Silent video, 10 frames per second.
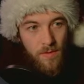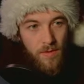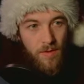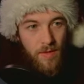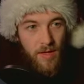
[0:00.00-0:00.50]

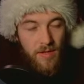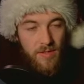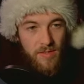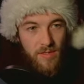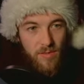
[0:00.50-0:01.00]
And that
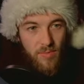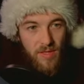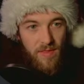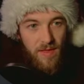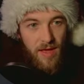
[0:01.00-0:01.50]
is going to be
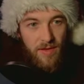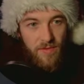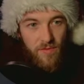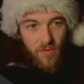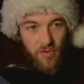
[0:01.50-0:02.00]
that
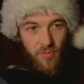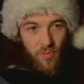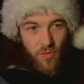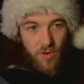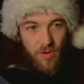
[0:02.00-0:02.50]
dot
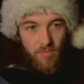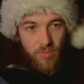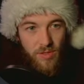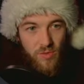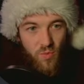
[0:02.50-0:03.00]
ord
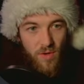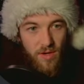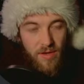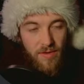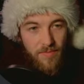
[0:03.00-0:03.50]
plus 1,